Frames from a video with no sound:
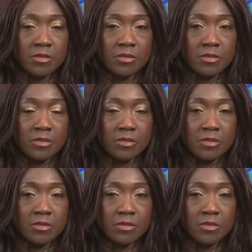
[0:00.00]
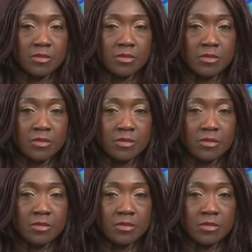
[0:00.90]

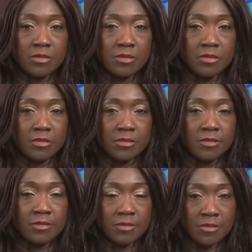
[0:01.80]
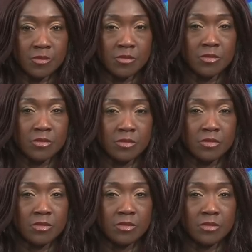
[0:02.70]

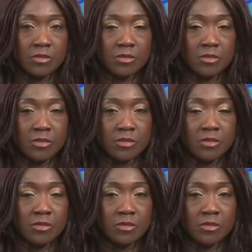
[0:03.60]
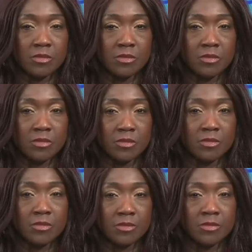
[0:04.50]

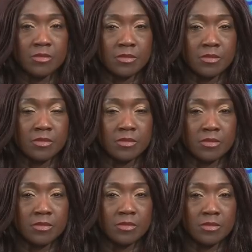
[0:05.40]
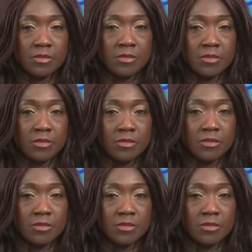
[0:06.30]
[no speech]